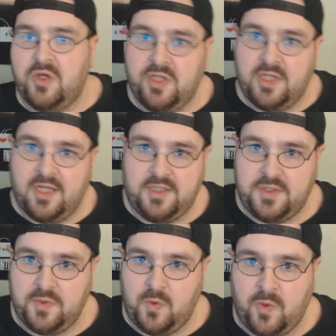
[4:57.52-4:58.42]
from the online
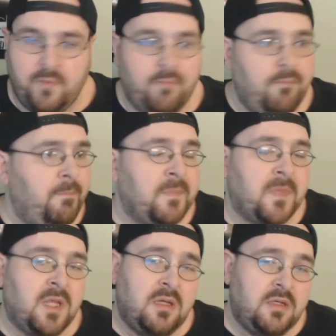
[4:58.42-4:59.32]
tutorial,
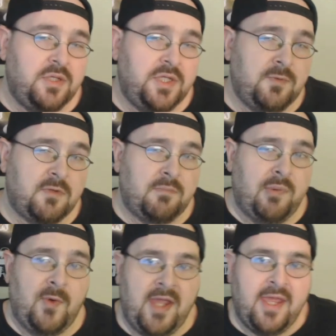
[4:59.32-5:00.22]
just want
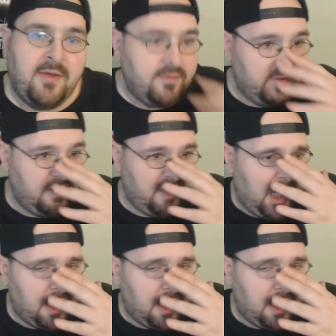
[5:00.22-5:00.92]
to point out,